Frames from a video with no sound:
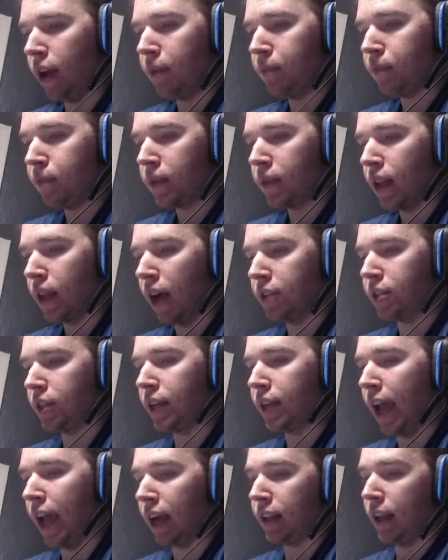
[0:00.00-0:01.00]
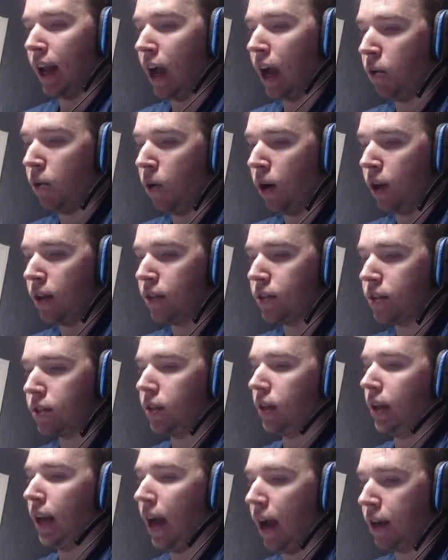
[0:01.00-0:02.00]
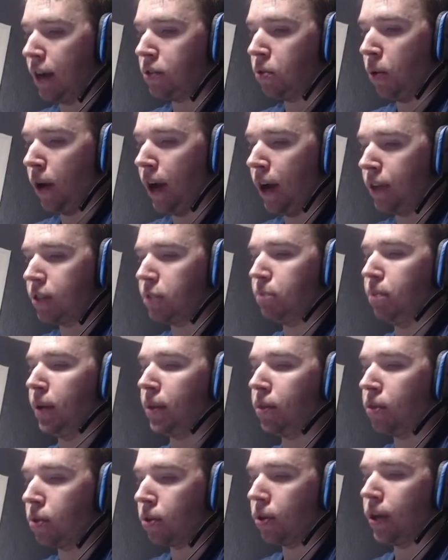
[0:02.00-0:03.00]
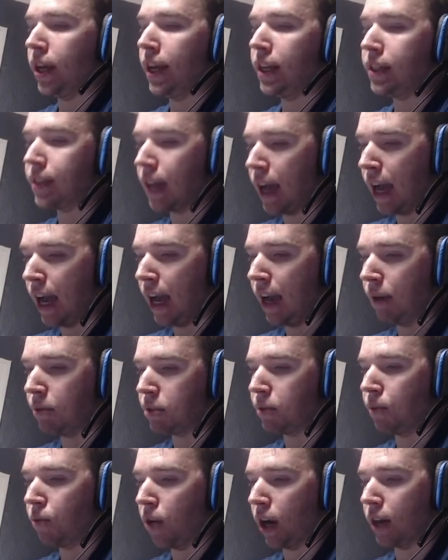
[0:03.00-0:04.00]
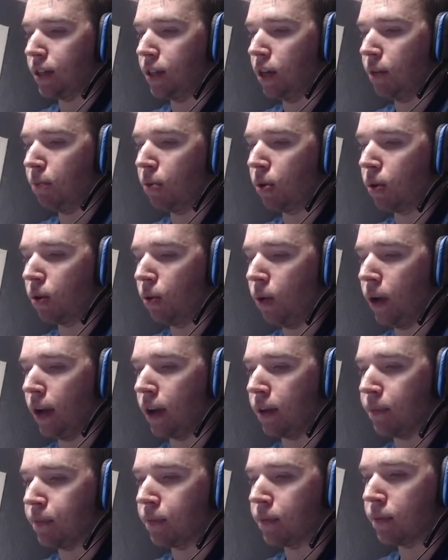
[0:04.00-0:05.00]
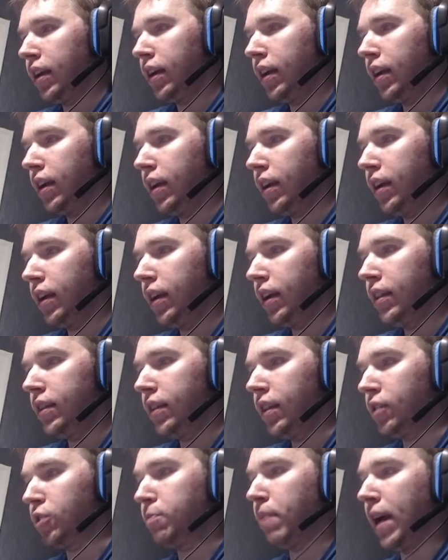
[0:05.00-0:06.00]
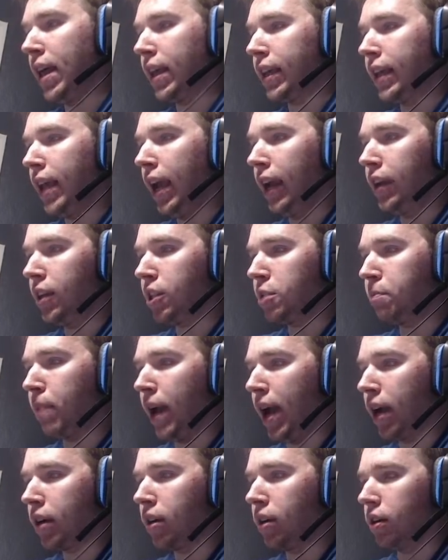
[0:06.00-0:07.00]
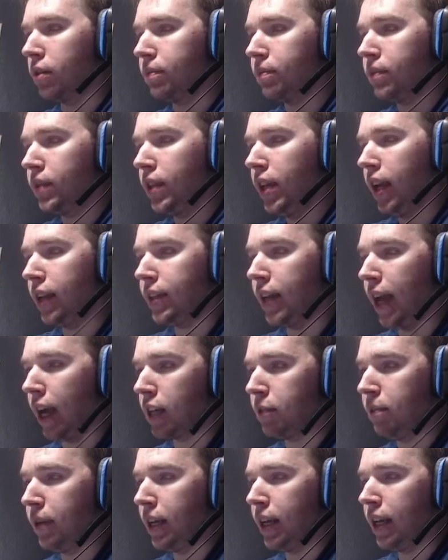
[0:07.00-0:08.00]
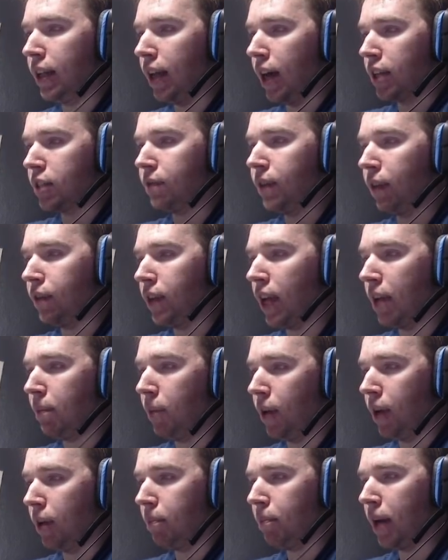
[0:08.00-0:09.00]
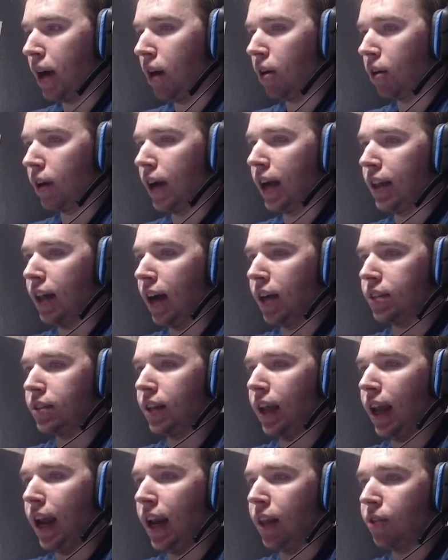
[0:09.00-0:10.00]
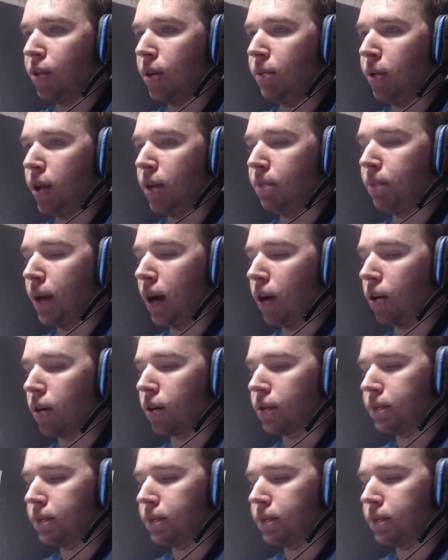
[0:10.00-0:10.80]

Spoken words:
I was attacked not once, not twice, but 3 times before I could teleport away. This is by the king, Despaco. He attacked me. He lost 58 million power, and I lost 83 million power.